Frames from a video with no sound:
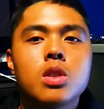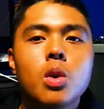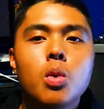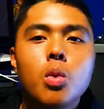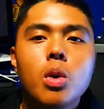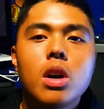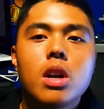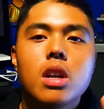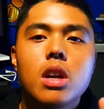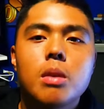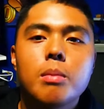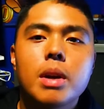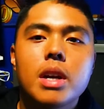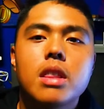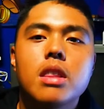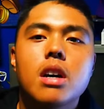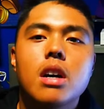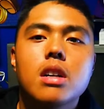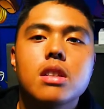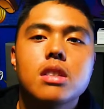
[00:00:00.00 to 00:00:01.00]
So what are my
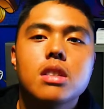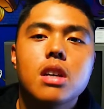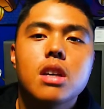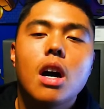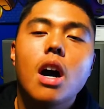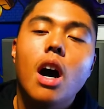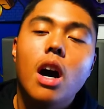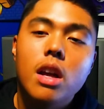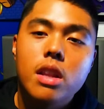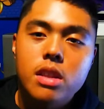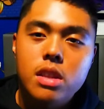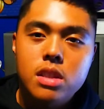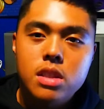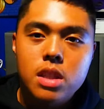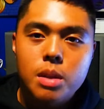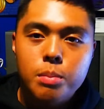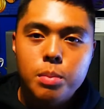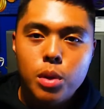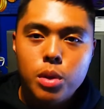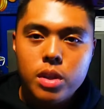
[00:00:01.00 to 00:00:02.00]
thoughts on this
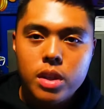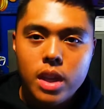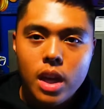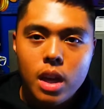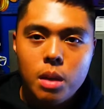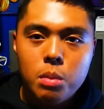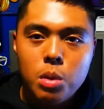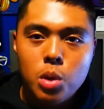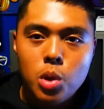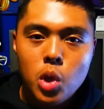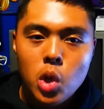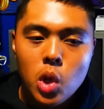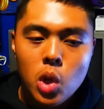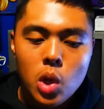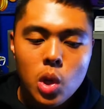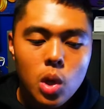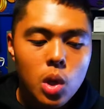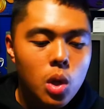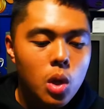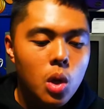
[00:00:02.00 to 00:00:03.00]
component cable?
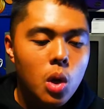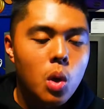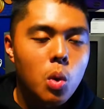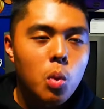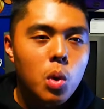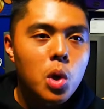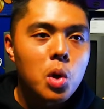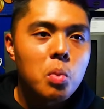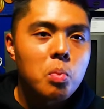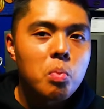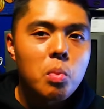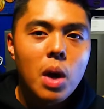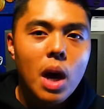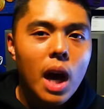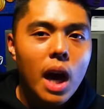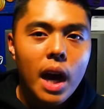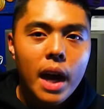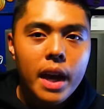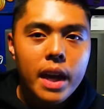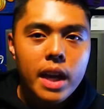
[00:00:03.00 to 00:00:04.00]
Well,
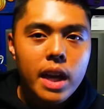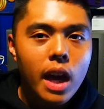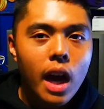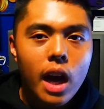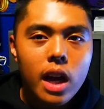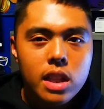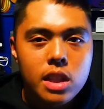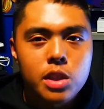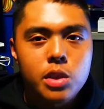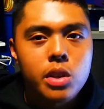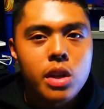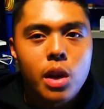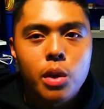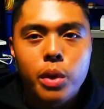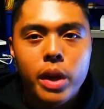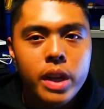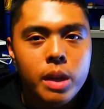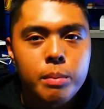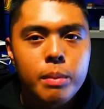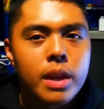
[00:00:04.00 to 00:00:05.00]
I highly do not
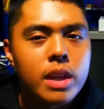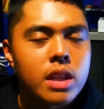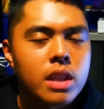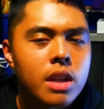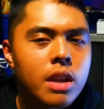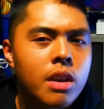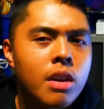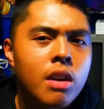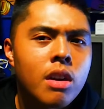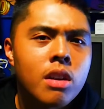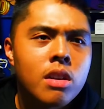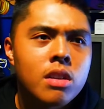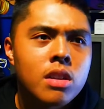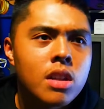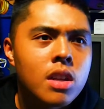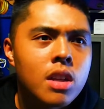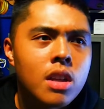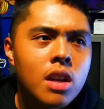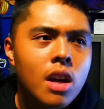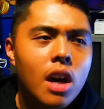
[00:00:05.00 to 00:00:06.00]
recommend it at all.
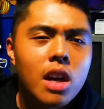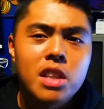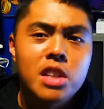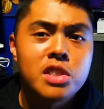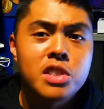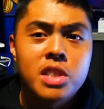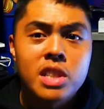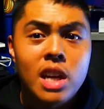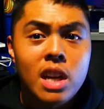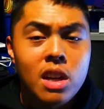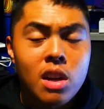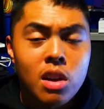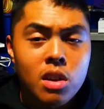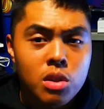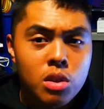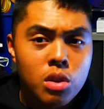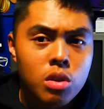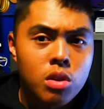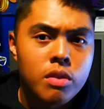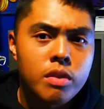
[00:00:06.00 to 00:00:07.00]
Unless you're that
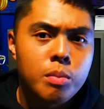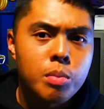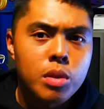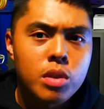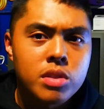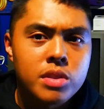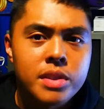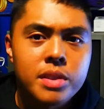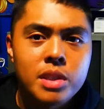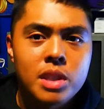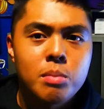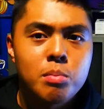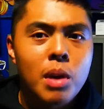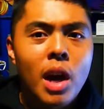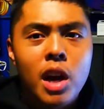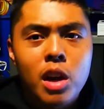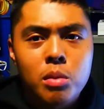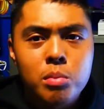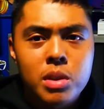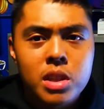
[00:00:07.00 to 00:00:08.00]
hardcore of a person, then
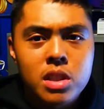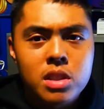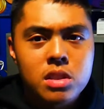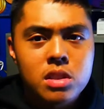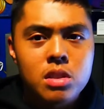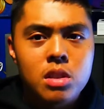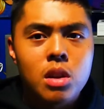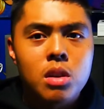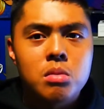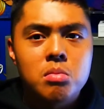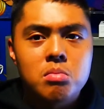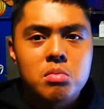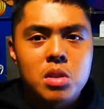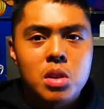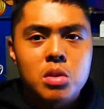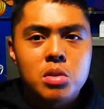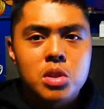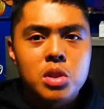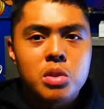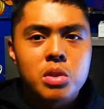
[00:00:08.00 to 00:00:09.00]
by all means, go
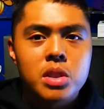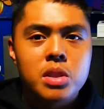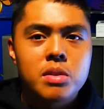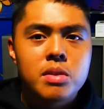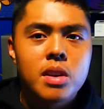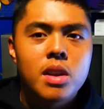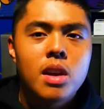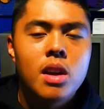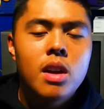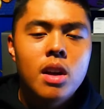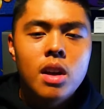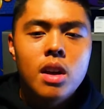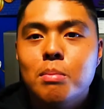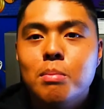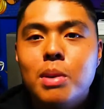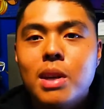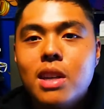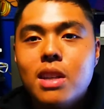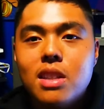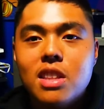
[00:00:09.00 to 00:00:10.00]
do it.
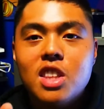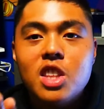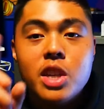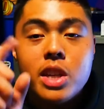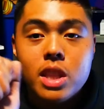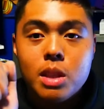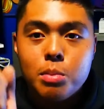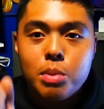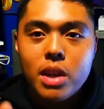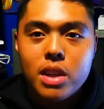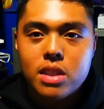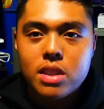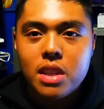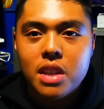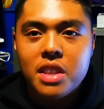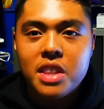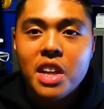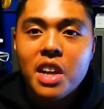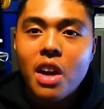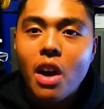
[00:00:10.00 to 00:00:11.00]
But look at the bright
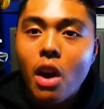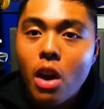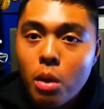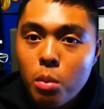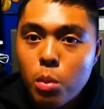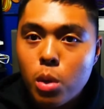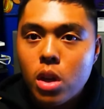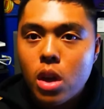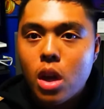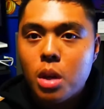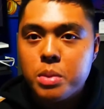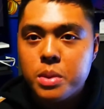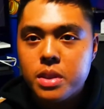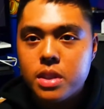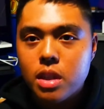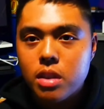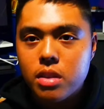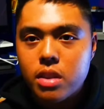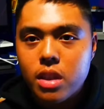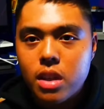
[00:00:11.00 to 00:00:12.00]
side. There are more
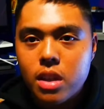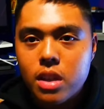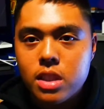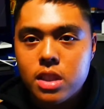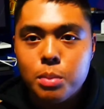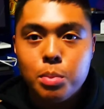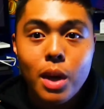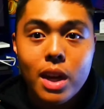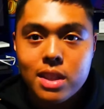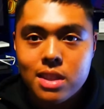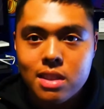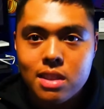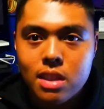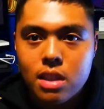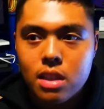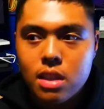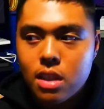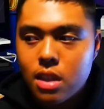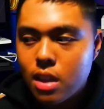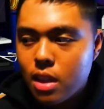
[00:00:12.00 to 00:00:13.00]
options out there,
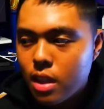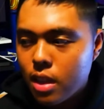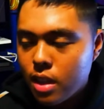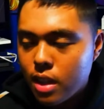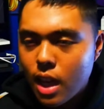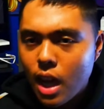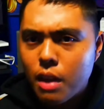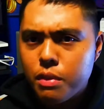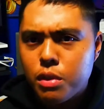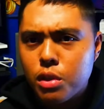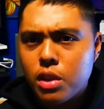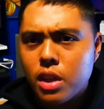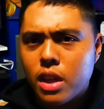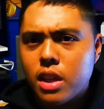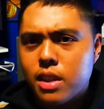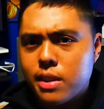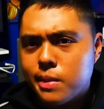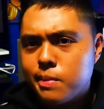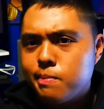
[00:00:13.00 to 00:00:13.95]
surprisingly. After like